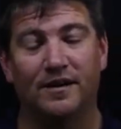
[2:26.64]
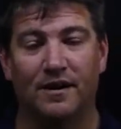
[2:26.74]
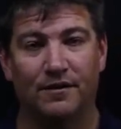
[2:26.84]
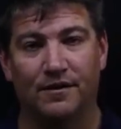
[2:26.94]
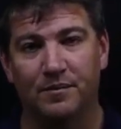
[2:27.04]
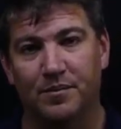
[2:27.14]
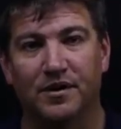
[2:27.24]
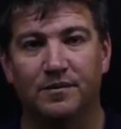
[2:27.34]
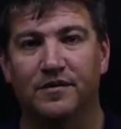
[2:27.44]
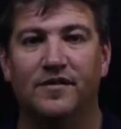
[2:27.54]
current at the
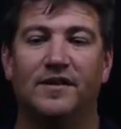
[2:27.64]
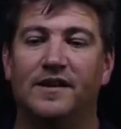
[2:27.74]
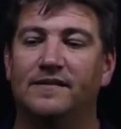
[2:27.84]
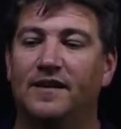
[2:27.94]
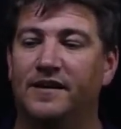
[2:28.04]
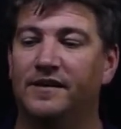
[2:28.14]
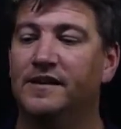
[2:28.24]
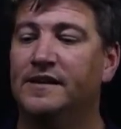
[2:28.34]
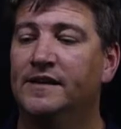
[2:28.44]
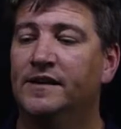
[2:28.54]
bottom of this antenna.
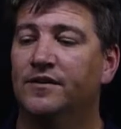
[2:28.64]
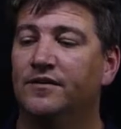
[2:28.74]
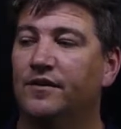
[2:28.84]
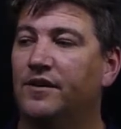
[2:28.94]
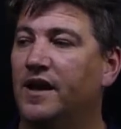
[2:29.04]
So